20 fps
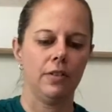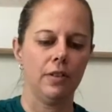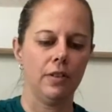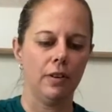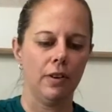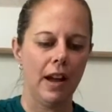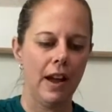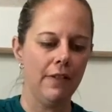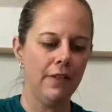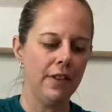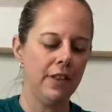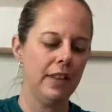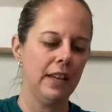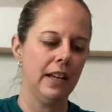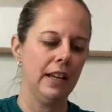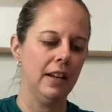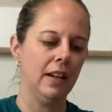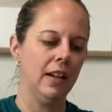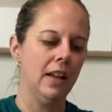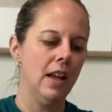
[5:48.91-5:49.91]
So
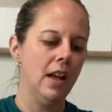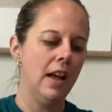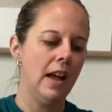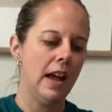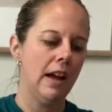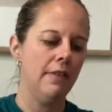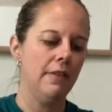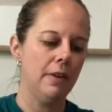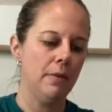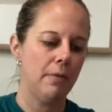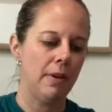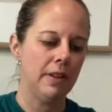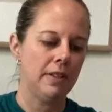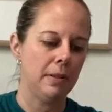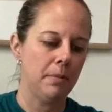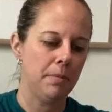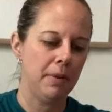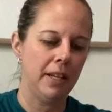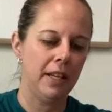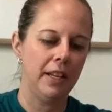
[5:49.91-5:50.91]
every
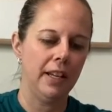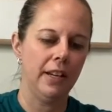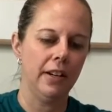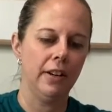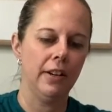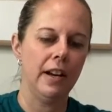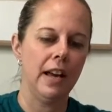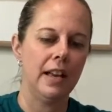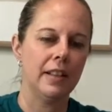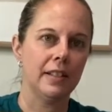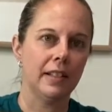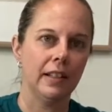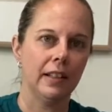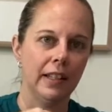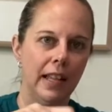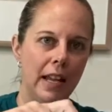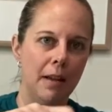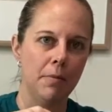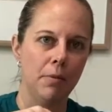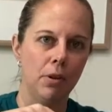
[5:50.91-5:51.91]
recipe here has a
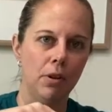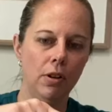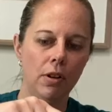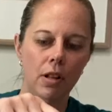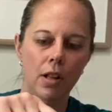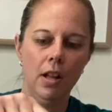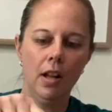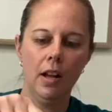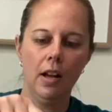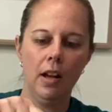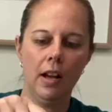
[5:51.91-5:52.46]
label,